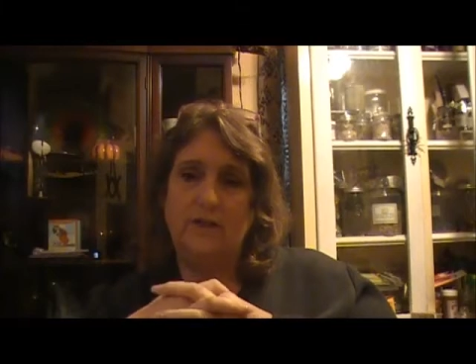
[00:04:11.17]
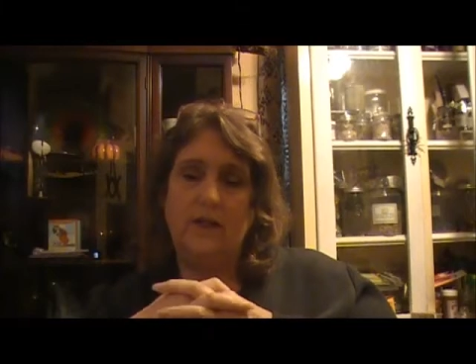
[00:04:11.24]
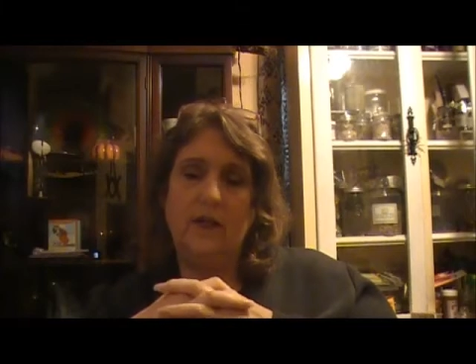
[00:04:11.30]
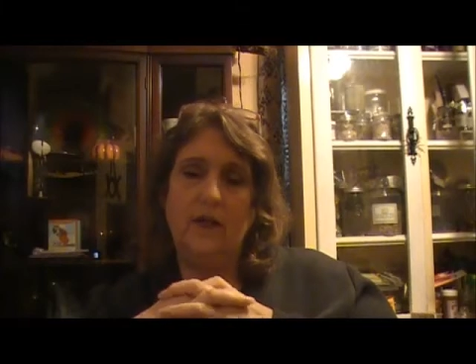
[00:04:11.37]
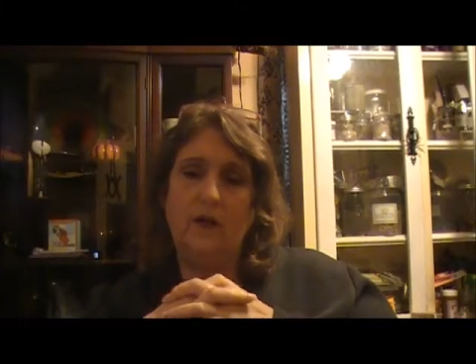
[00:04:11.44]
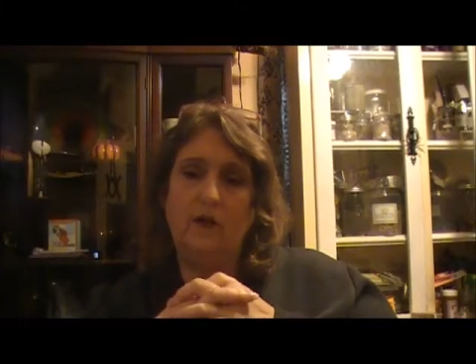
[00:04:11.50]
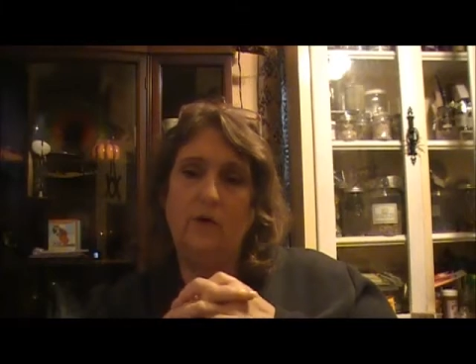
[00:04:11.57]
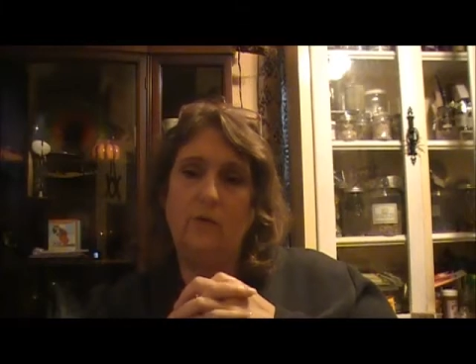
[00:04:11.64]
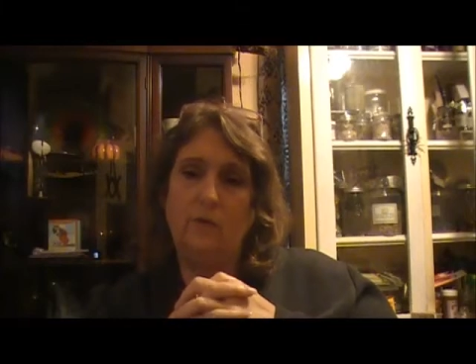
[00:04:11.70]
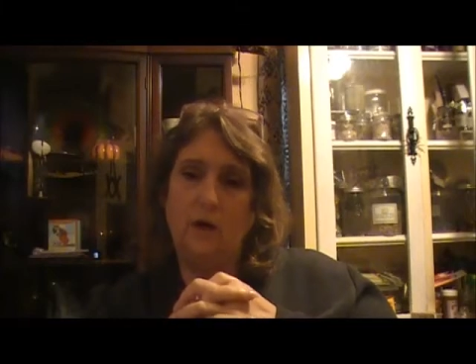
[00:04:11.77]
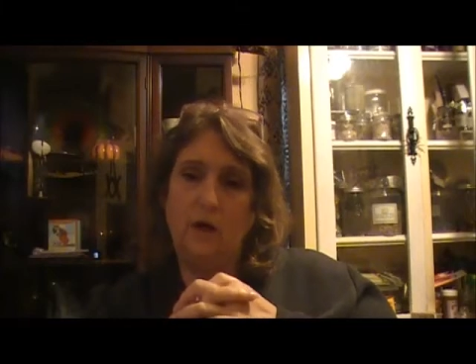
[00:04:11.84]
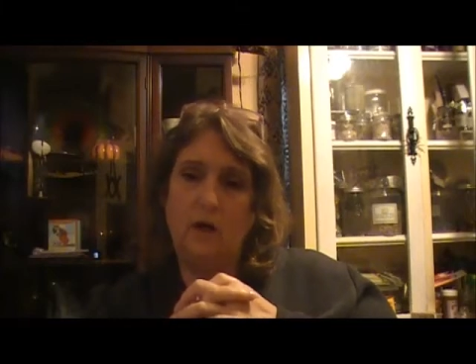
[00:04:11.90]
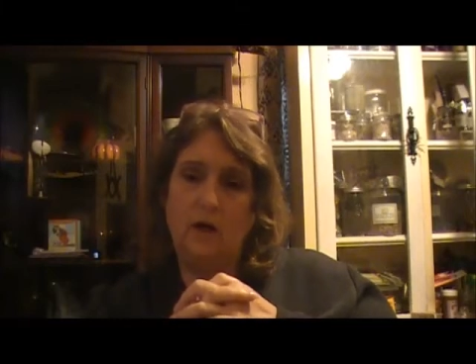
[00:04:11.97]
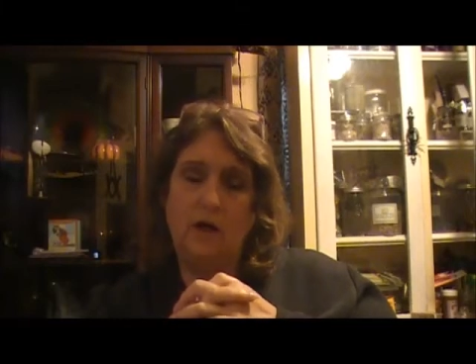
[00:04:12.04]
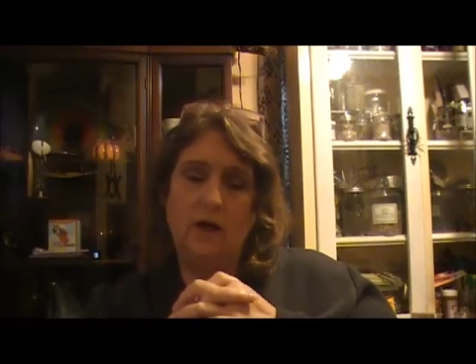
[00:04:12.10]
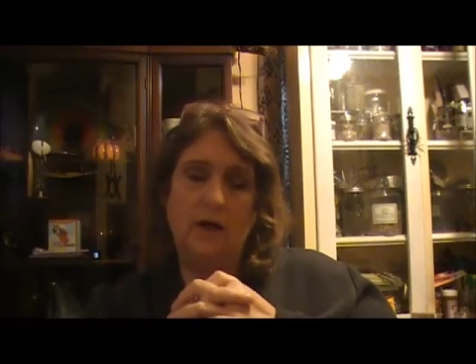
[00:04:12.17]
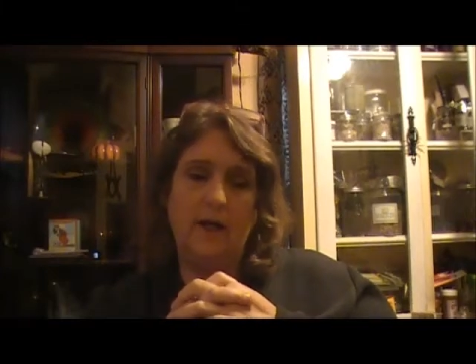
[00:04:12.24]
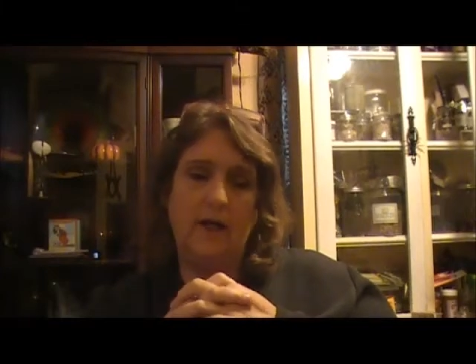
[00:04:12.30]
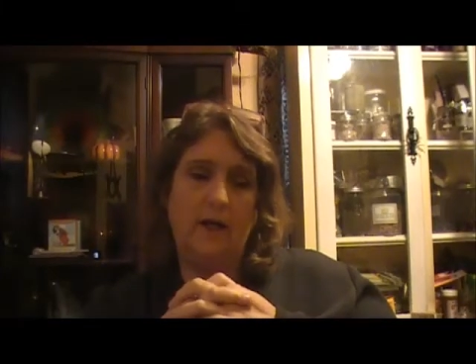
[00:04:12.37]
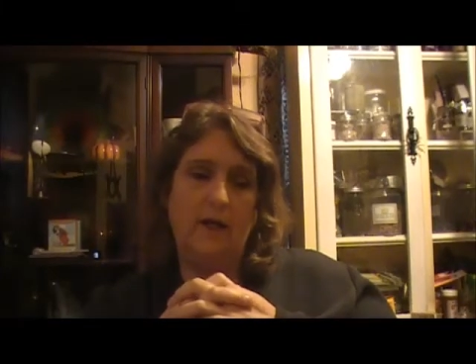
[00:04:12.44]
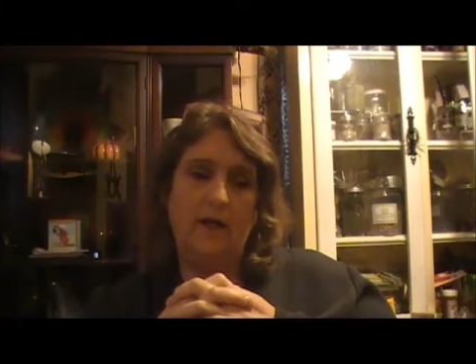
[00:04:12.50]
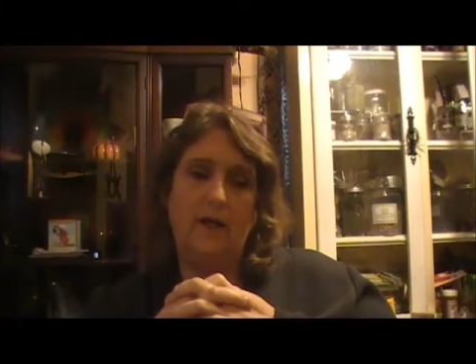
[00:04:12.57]
the inner work
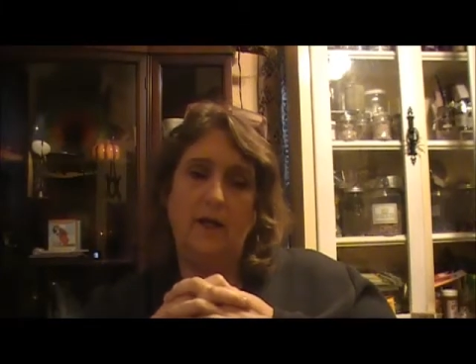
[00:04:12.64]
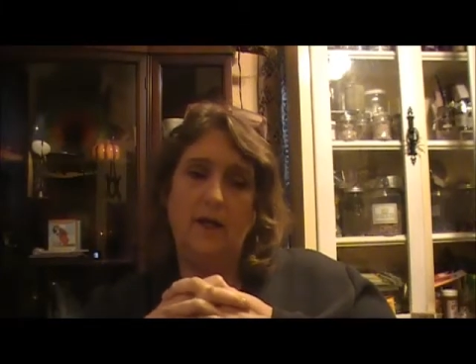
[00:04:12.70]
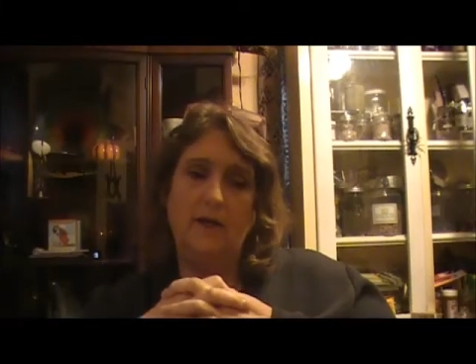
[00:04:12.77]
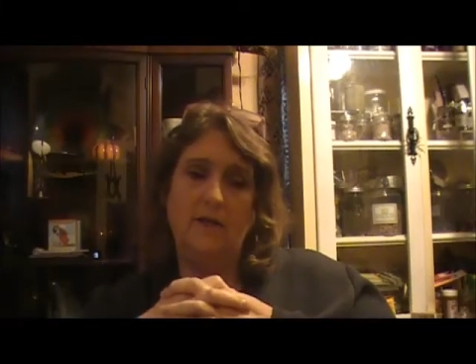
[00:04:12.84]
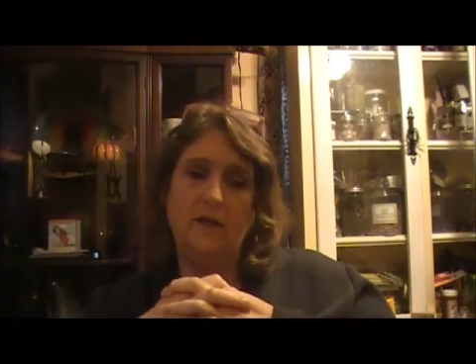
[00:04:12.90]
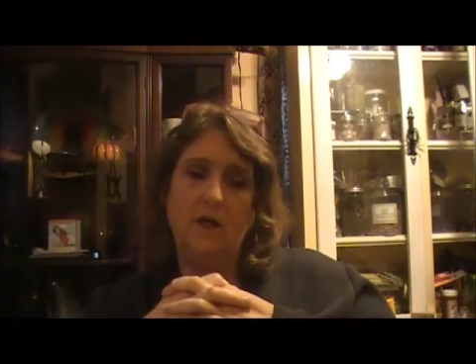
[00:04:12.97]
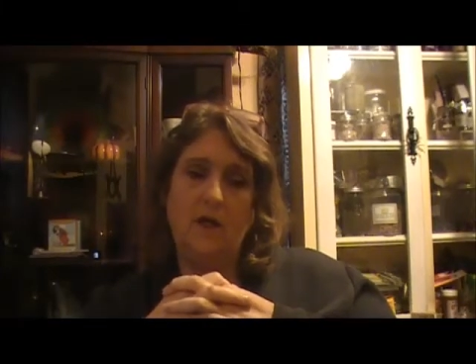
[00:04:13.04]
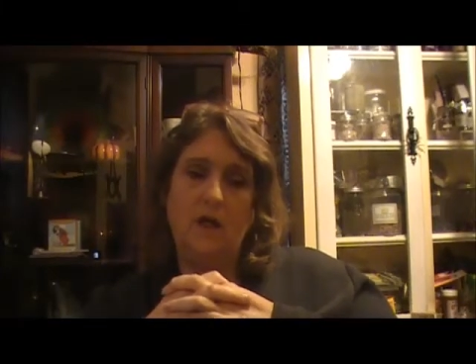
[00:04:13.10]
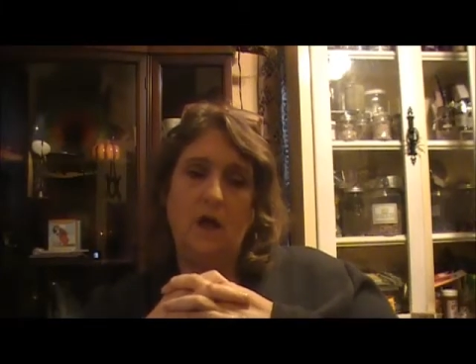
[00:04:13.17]
is